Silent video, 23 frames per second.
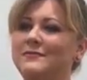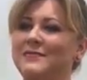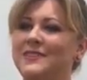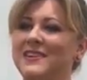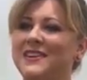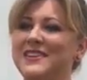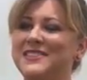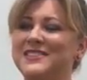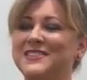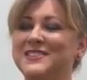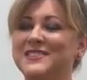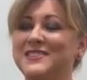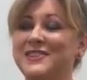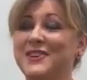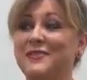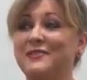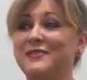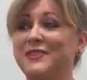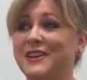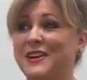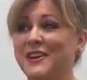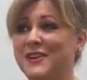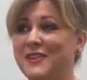I
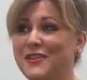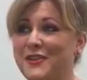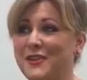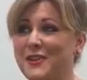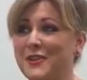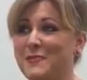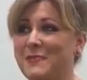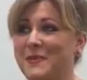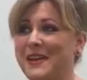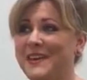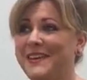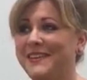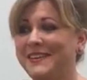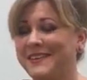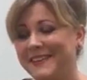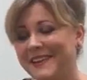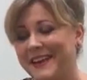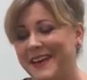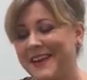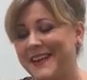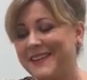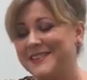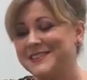discovered art therapy,
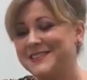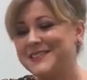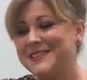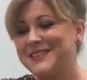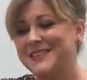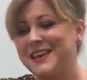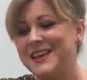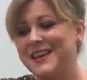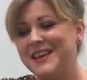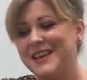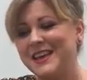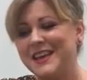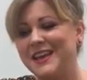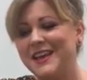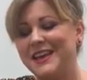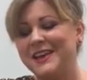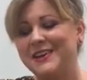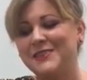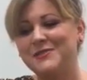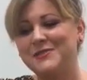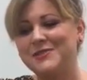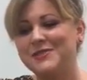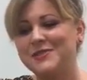and
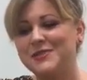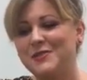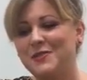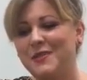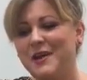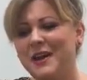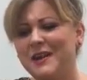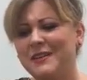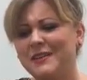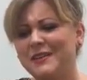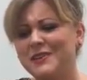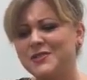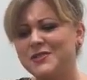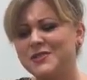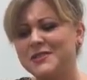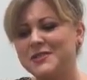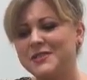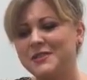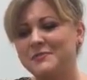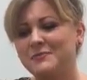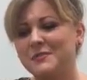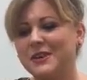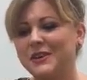it was quite
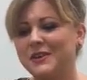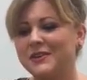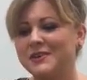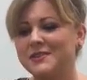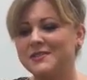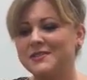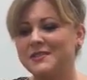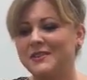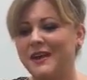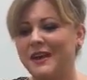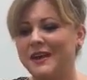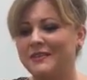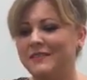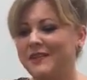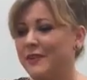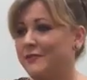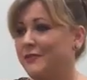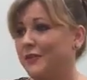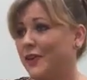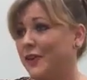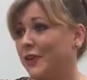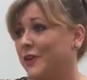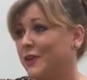interesting because I'd
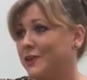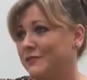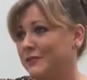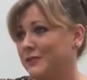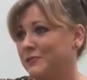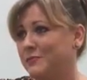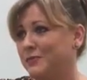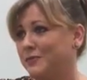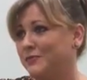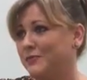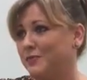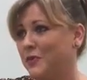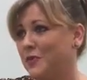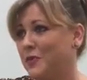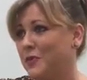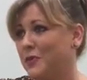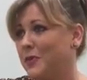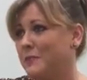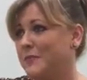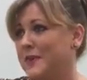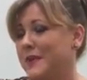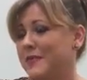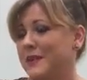never heard of it
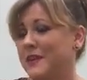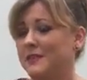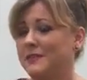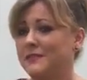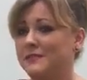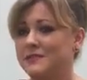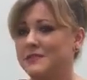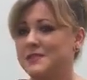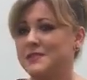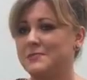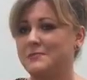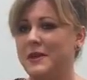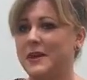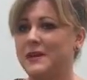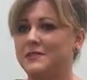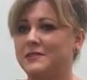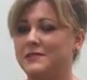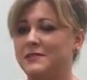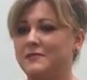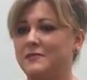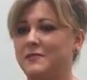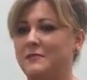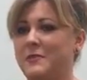before, but then in the
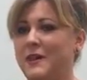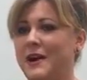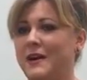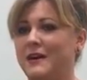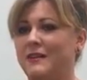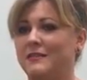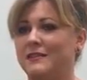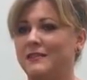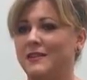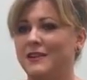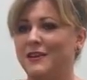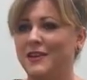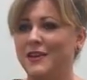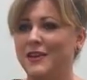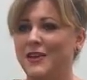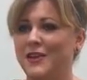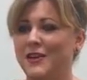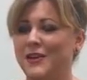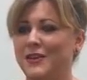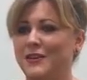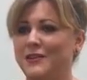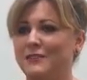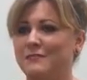space of about,
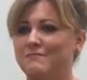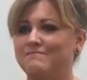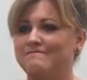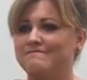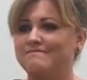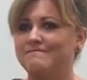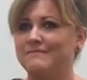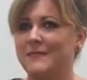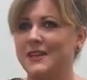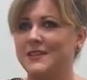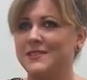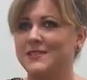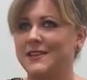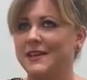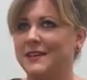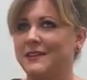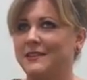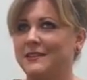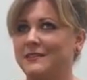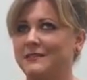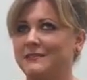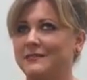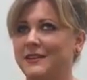I'd
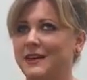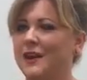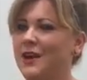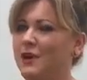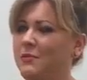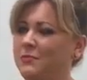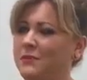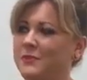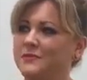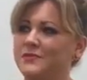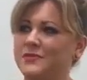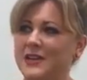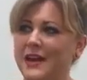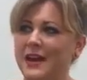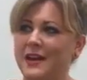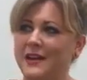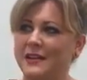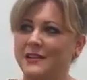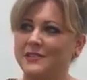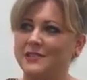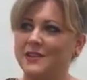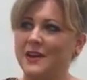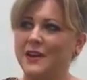say, a couple of
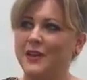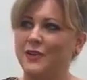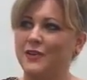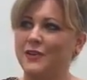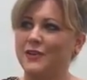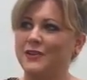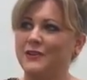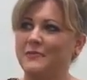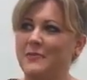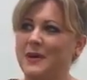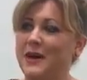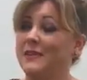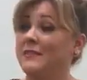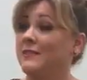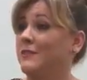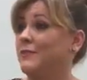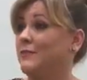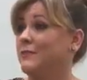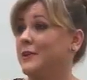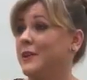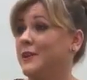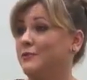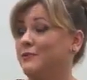days, I heard about it
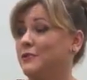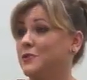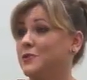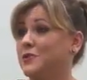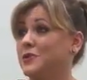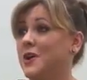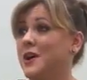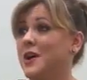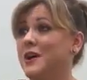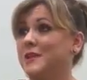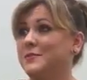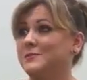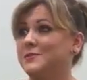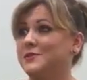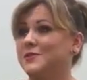3 or 4 times.